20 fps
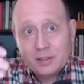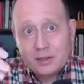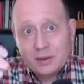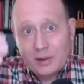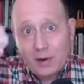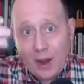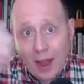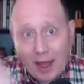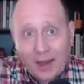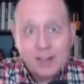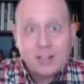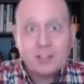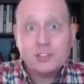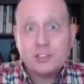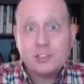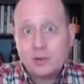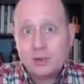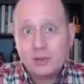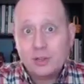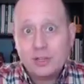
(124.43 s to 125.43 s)
You're adding
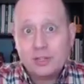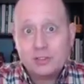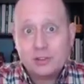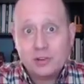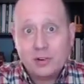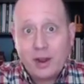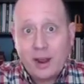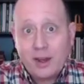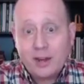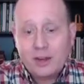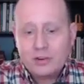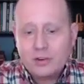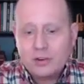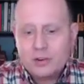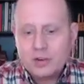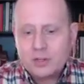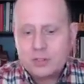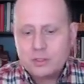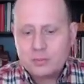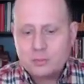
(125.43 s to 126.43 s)
to your list. You're adding to your
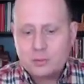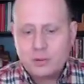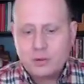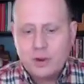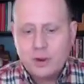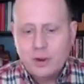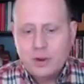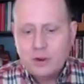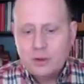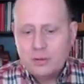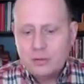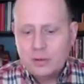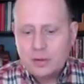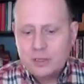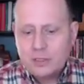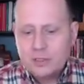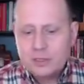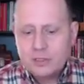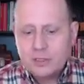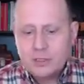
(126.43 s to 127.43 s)
customer
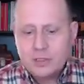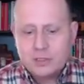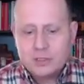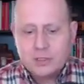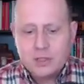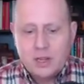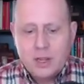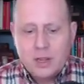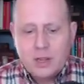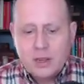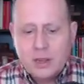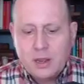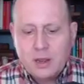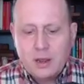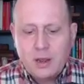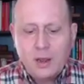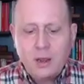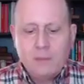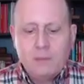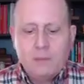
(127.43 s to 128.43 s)
relation list.
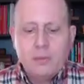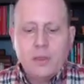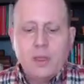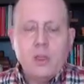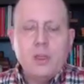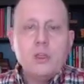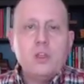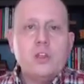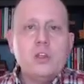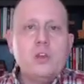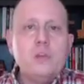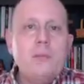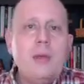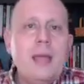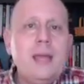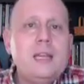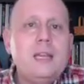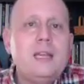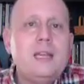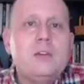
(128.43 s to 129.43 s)
You
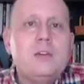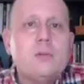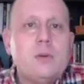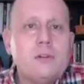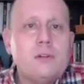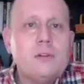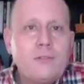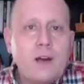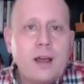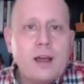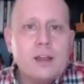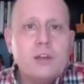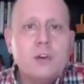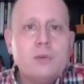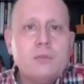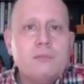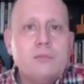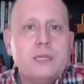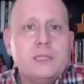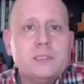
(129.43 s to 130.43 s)
may need to refine
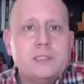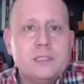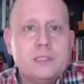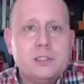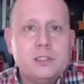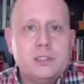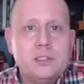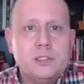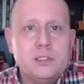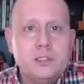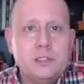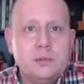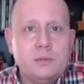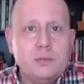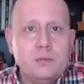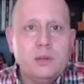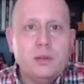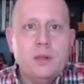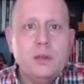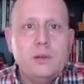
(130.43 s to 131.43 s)
your business system.
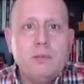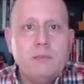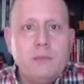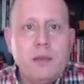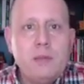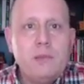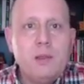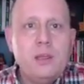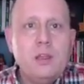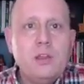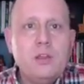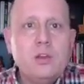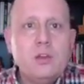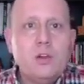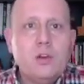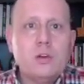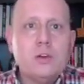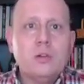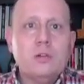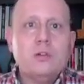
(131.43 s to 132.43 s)
Maybe
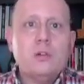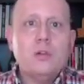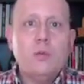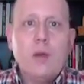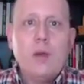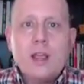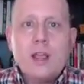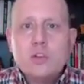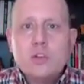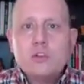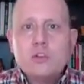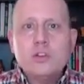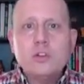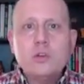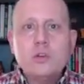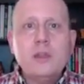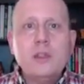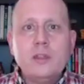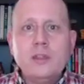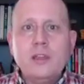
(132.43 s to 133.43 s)
the way you're
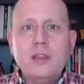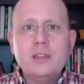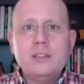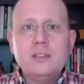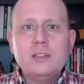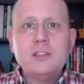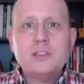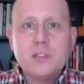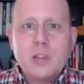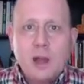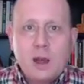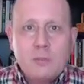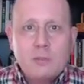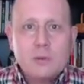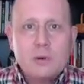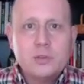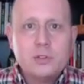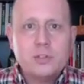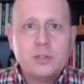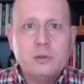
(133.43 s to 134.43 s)
doing things is
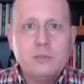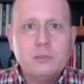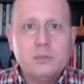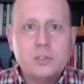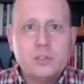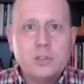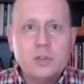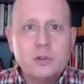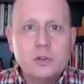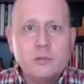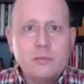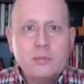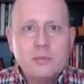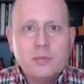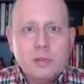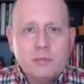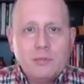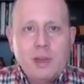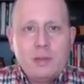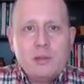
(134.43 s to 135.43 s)
cumbersome. So
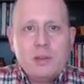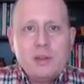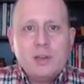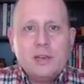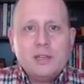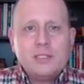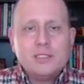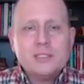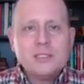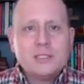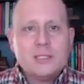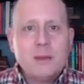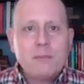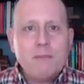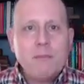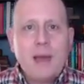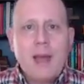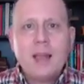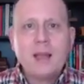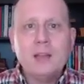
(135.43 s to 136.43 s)
maybe you need to step
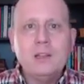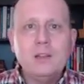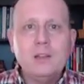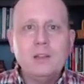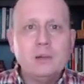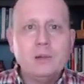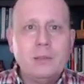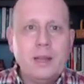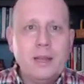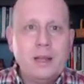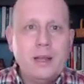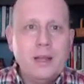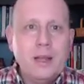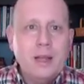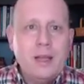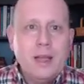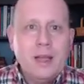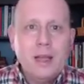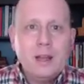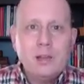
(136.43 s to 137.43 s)
back a little bit
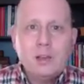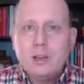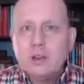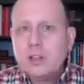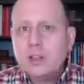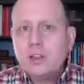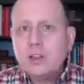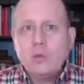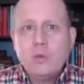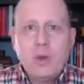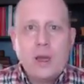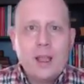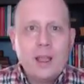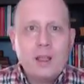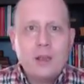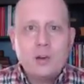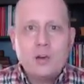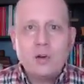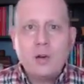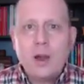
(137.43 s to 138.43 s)
and look at the way
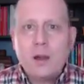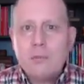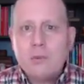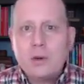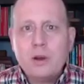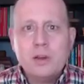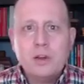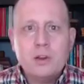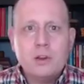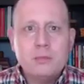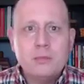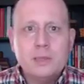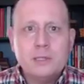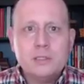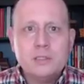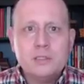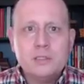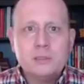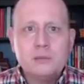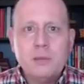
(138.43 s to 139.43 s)
you're operating your
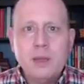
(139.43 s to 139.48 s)
business.